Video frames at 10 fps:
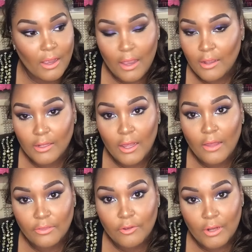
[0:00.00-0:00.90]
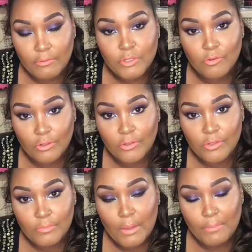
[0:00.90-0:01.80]
I thought I was going to
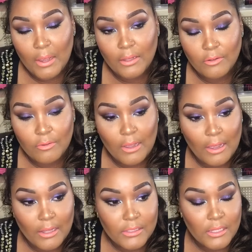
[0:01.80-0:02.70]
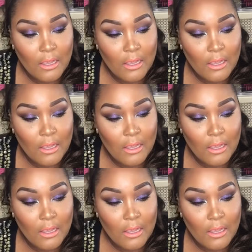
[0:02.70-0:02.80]
lose my mind, you guys.